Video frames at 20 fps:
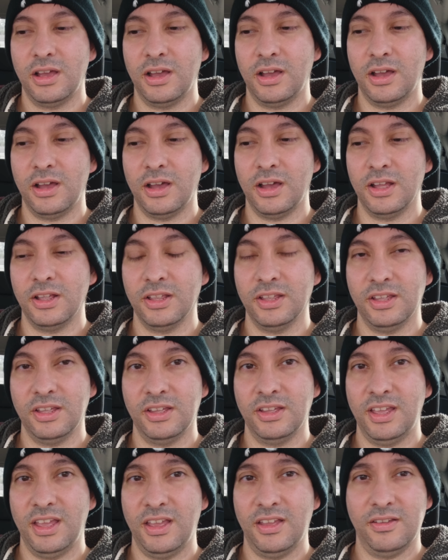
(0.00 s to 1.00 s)
a, a
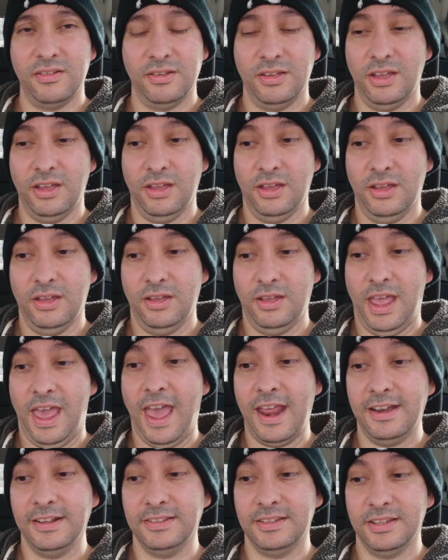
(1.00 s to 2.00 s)
uh,
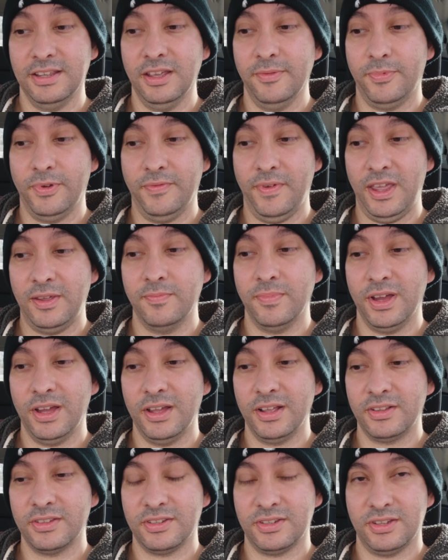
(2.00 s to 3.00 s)
added tip of eight
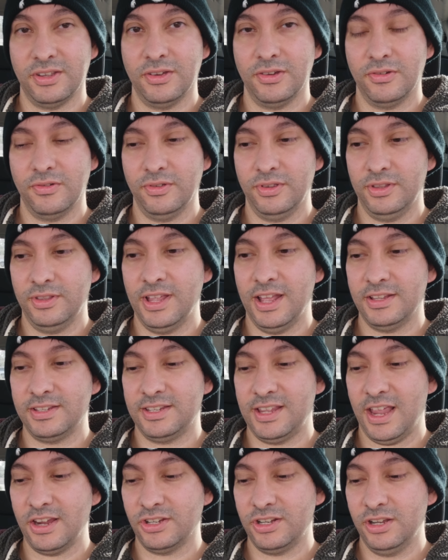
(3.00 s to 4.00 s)
bucks. So
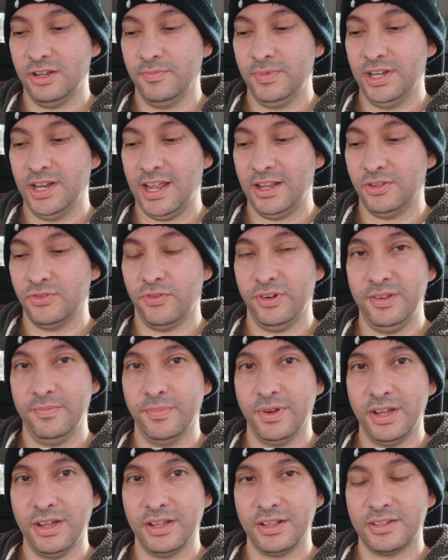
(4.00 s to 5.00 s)
that's actually gonna be like 20
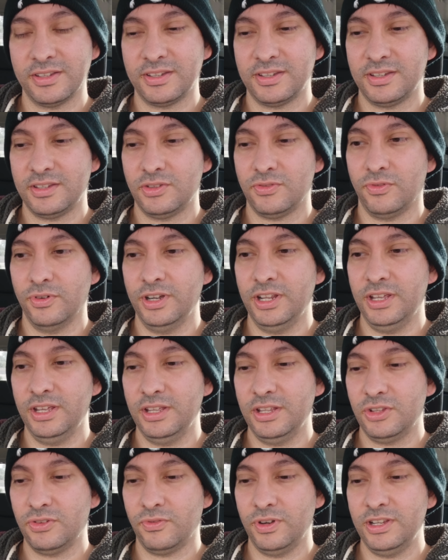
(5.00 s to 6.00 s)
bucks,
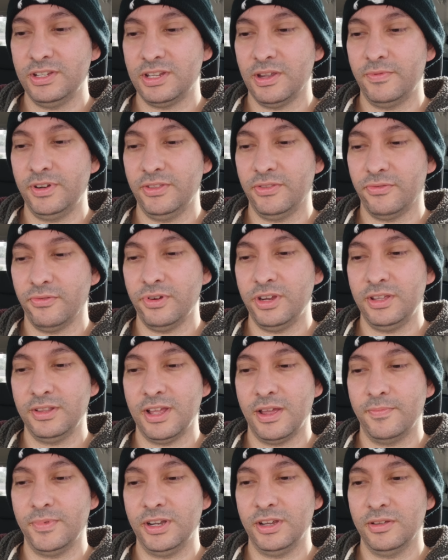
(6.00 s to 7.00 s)
20, 2073 that
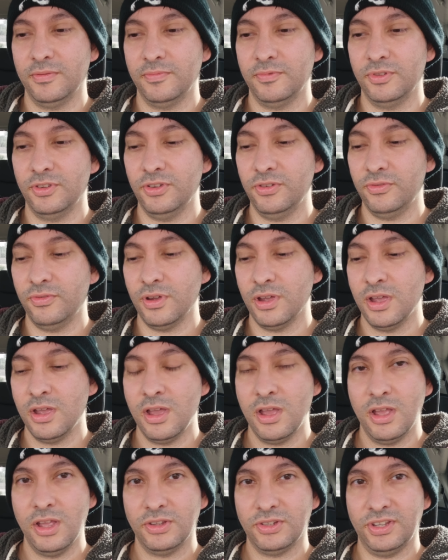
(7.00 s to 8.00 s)
I'm gonna do.
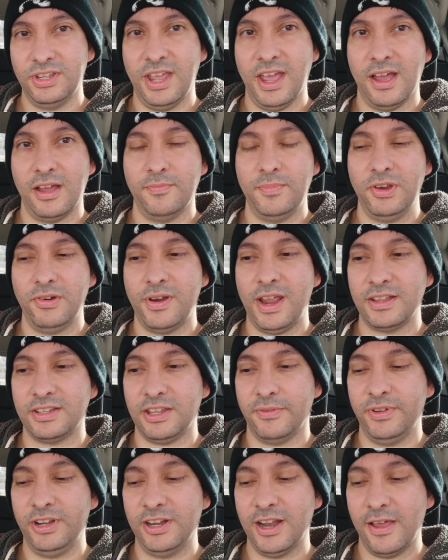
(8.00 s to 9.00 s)
So yeah, I'm here at
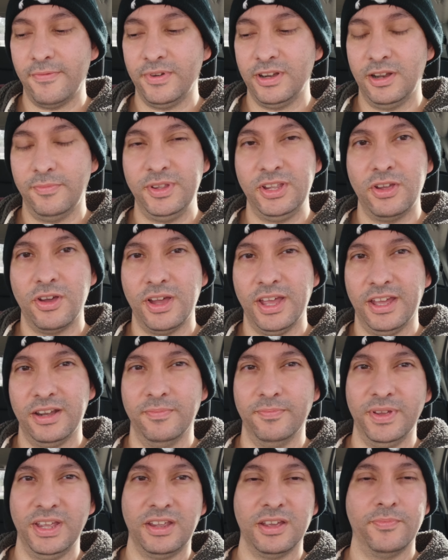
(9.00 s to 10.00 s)
7-Eleven. Let me go ahead
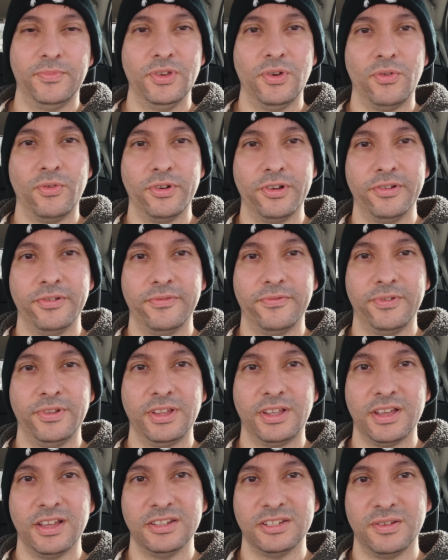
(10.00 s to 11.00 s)
and pick up the order for
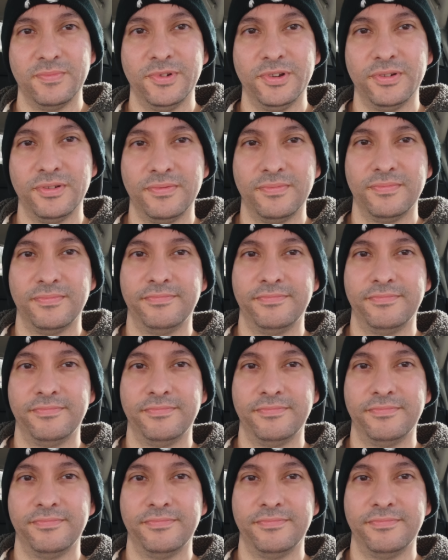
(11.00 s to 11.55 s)
the customer.